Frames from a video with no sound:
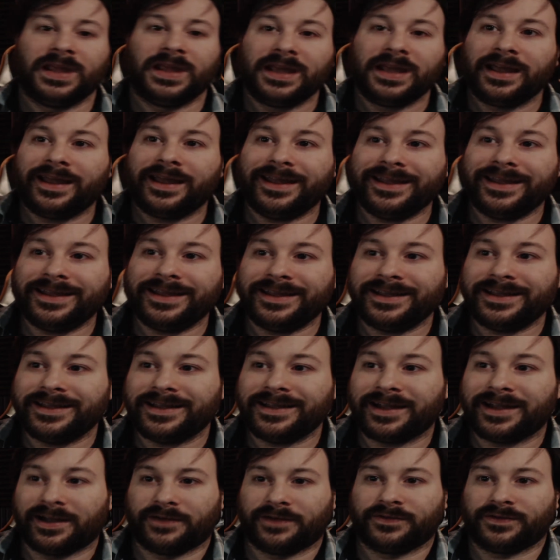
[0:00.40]

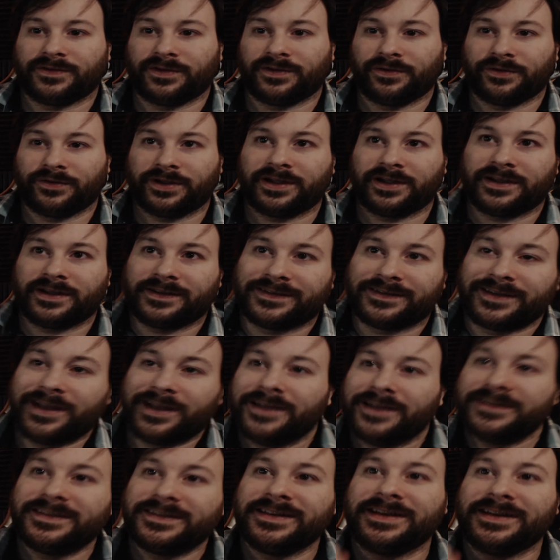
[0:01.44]
Hey, how's it going, guys?
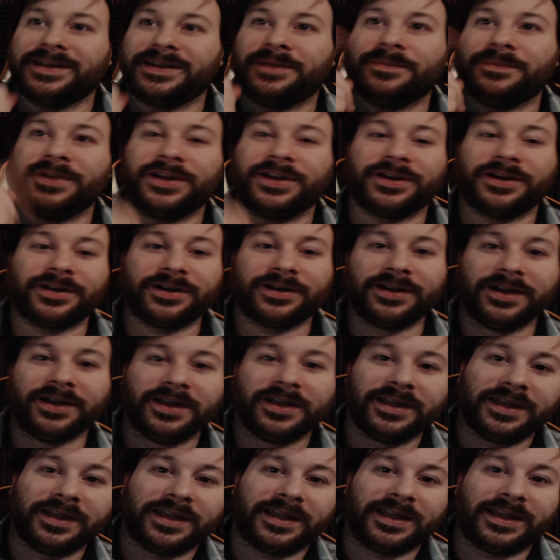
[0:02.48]
Azineum here,
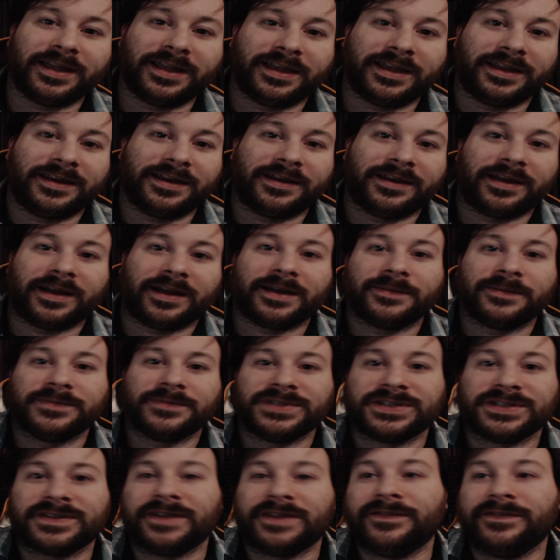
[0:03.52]
and I'm
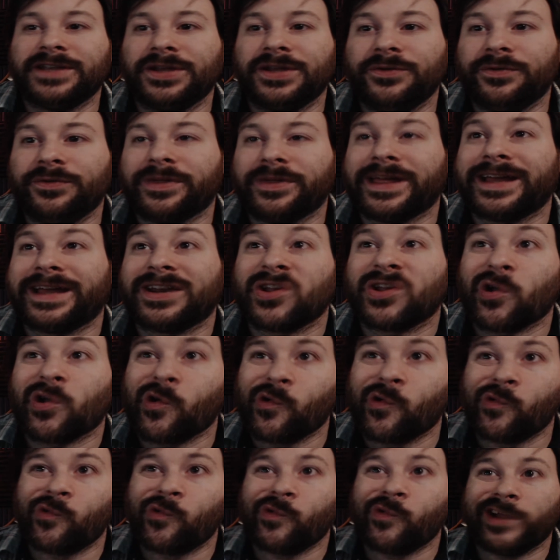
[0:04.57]
just giving you that
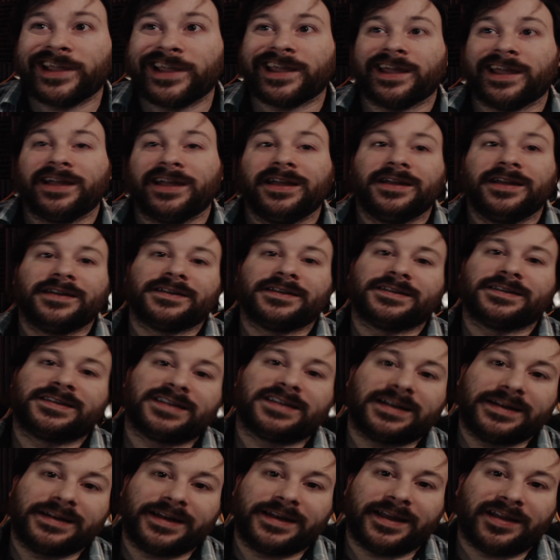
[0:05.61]
quick
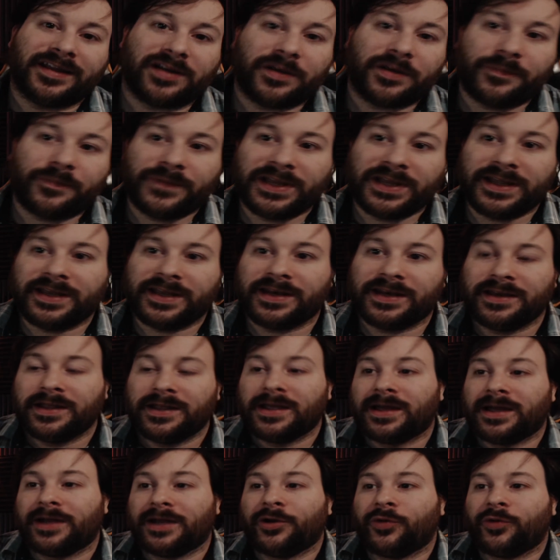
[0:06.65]
Sunday update.
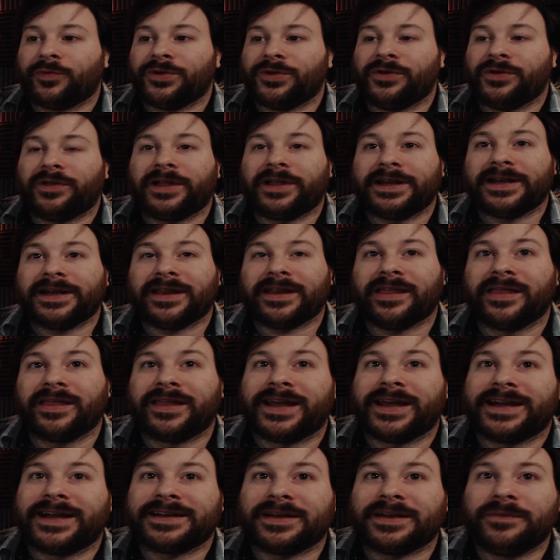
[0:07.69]
I hope you liked
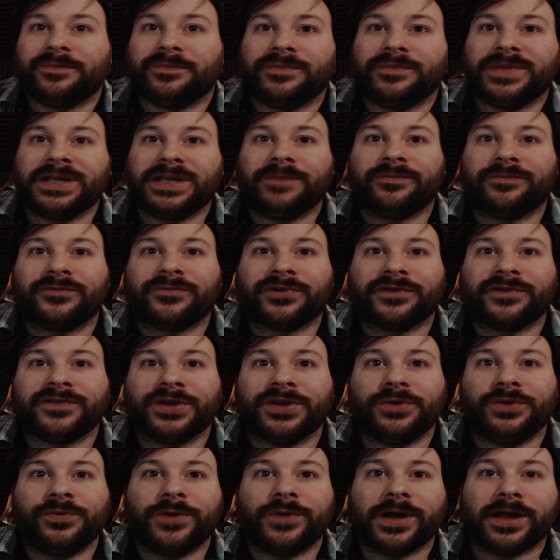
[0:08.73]
that meme
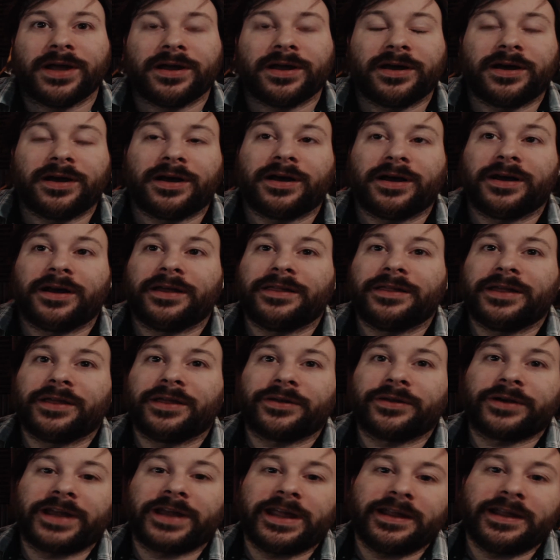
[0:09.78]
review the
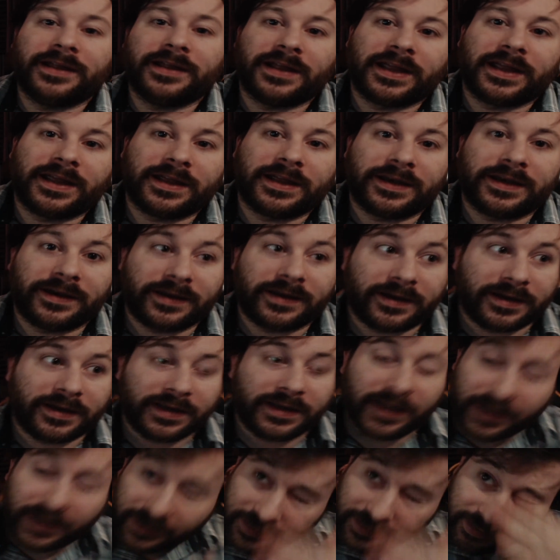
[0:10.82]
other day, and
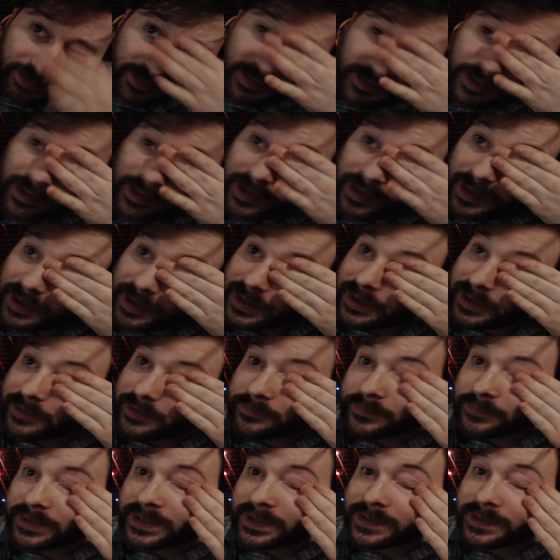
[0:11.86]
yeah, I
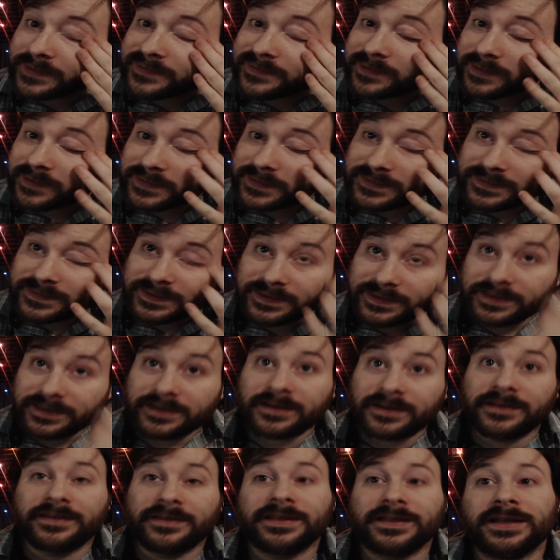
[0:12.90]
am exhausted.
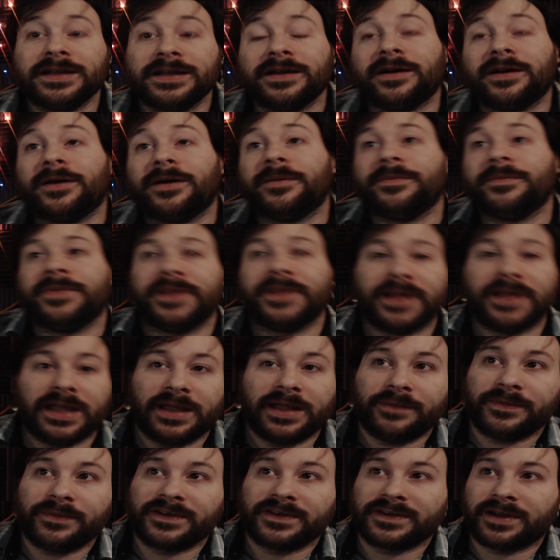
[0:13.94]
The
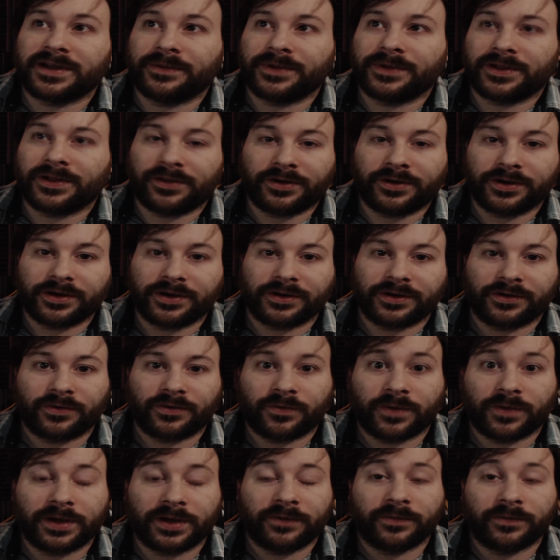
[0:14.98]
game is coming along
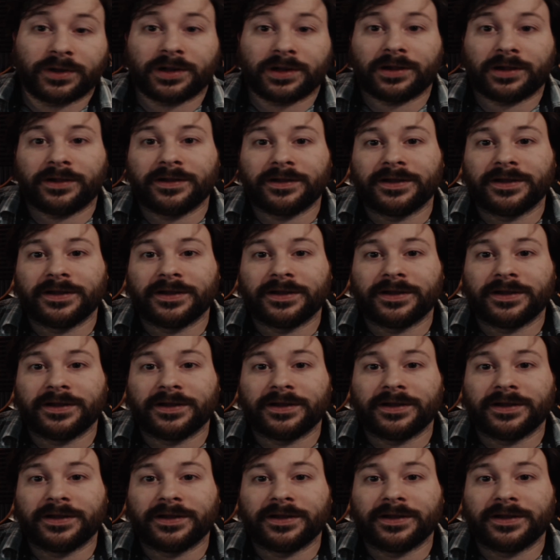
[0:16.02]
quite well.